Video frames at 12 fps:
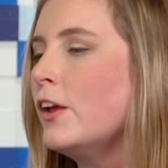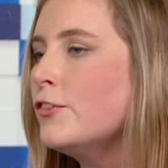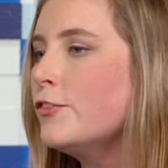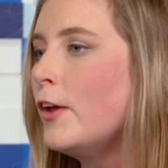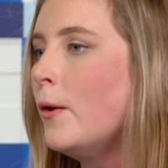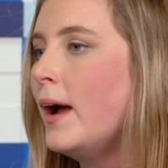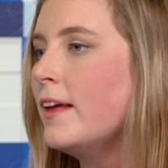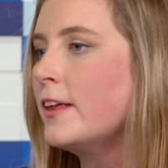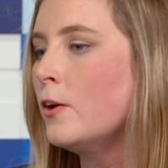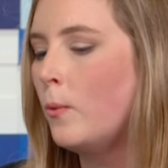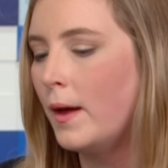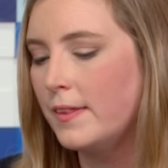So I
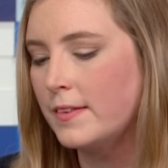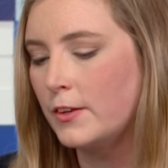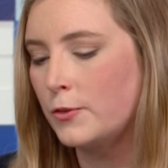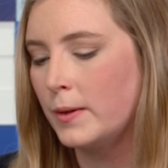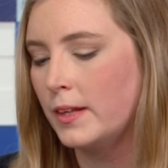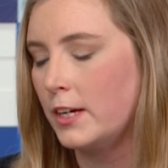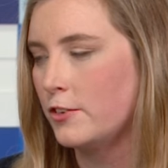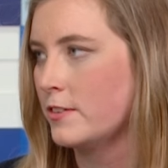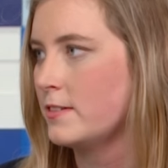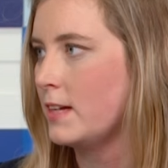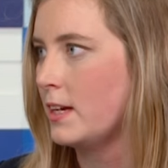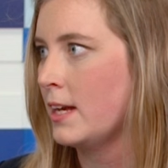think one thing that's really
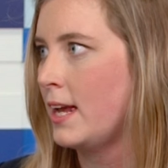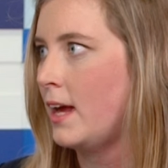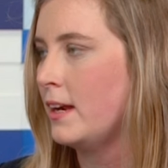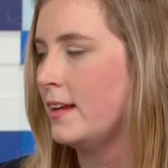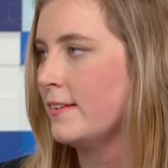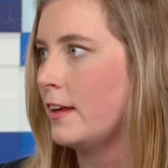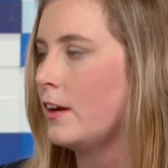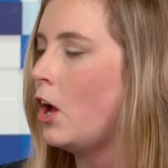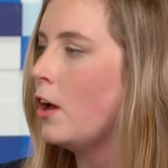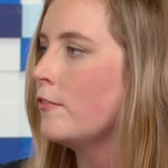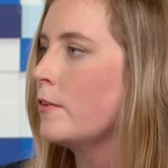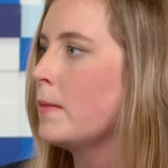interesting, again, is that
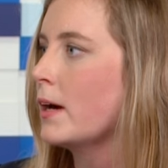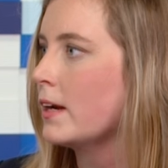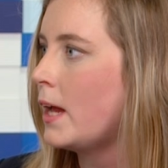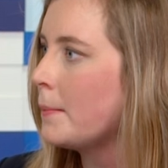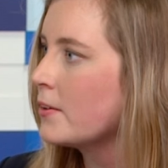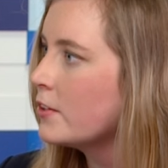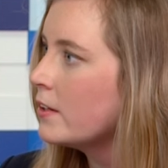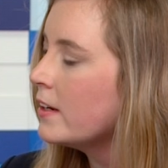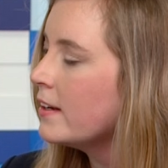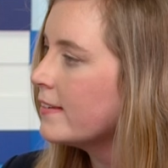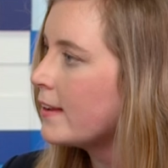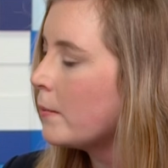all of the market
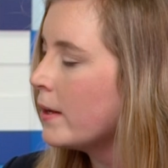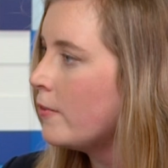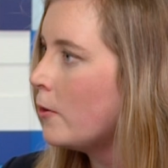opportunities that we've